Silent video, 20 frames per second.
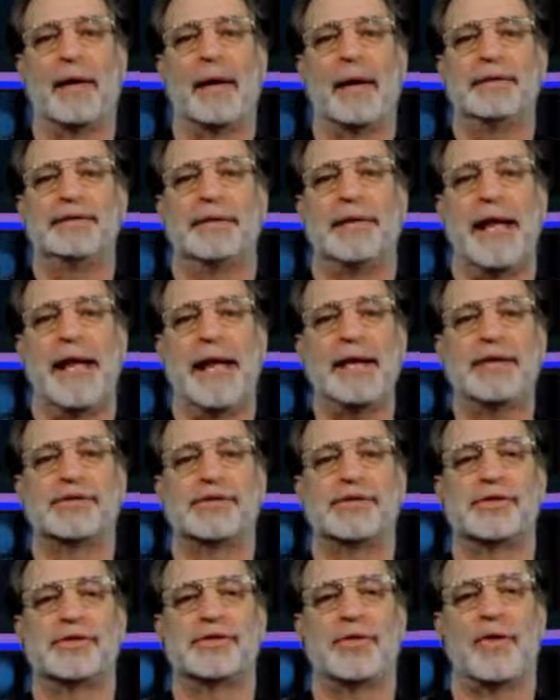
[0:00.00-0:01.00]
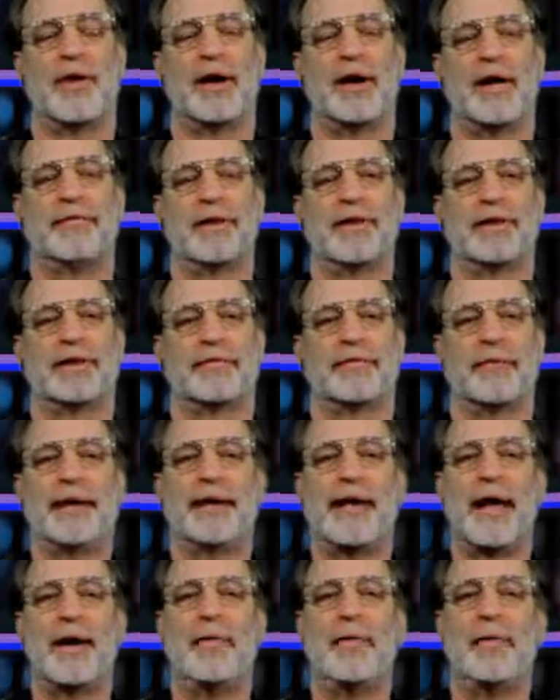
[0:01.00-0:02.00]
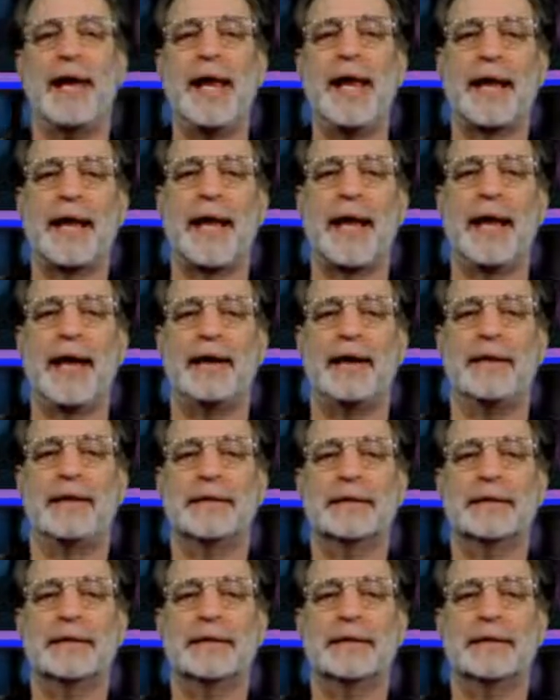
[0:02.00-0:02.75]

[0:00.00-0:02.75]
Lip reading: Today is the start of a 3-day weekend,